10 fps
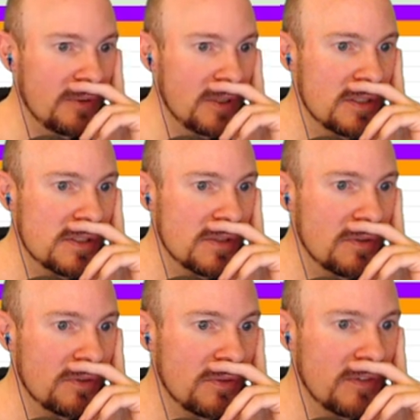One,
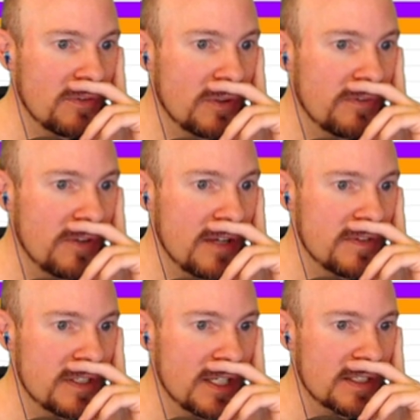two, three, four, five,
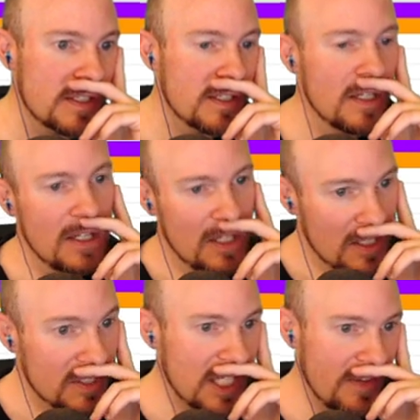six,
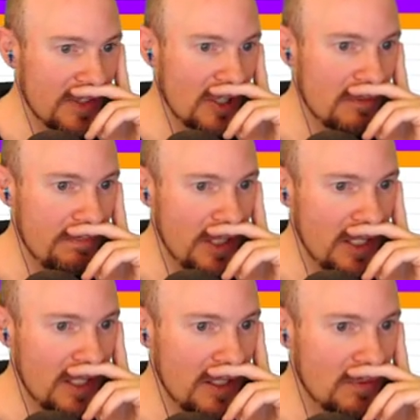seven on B.